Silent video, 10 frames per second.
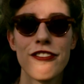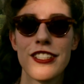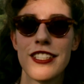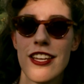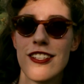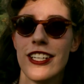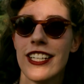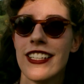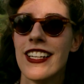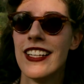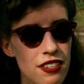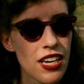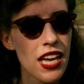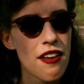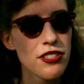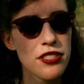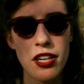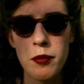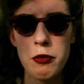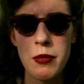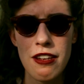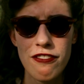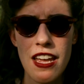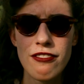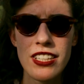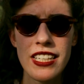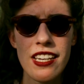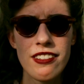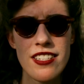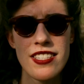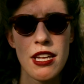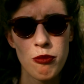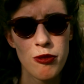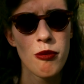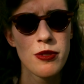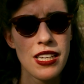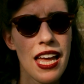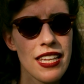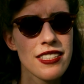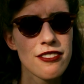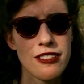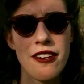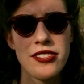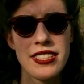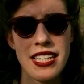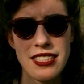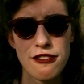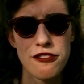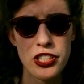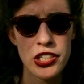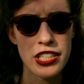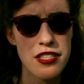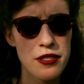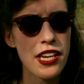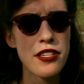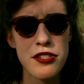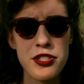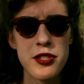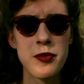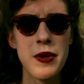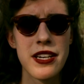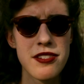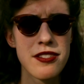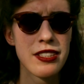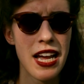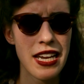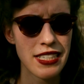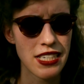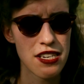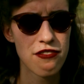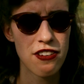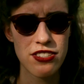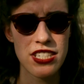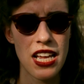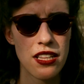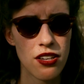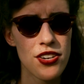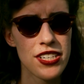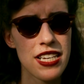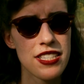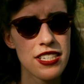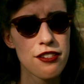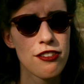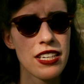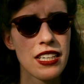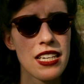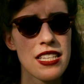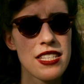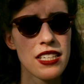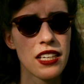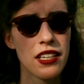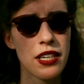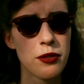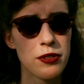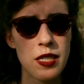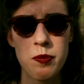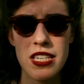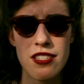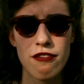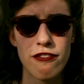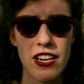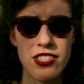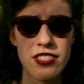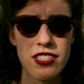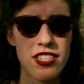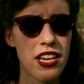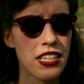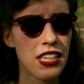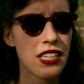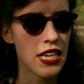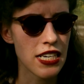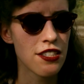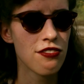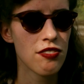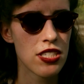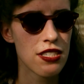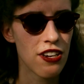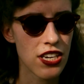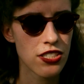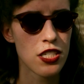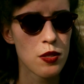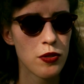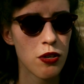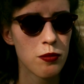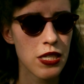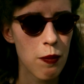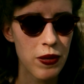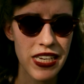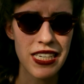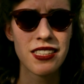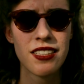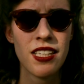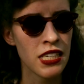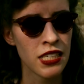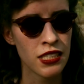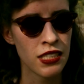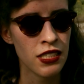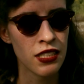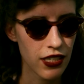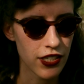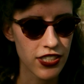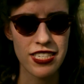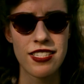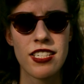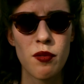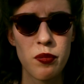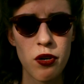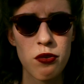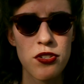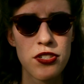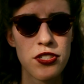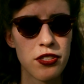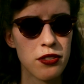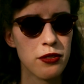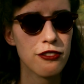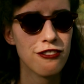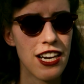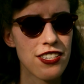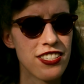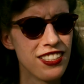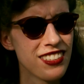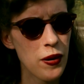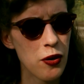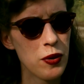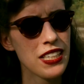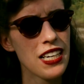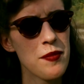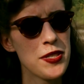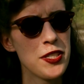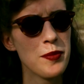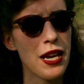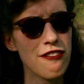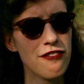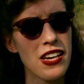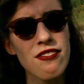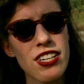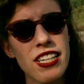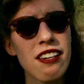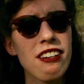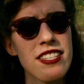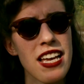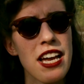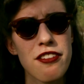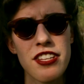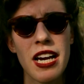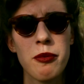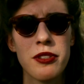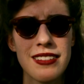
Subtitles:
of a desert. If I have to talk about my favorite eras, they would probably end around 1940s. I used to like 1950s a lot, and I still think it's a great piece of fashion designing. 1950s fashion is probably a peak in like, artistic approach to fashion. But when it comes to my favorite eras, I don't think I would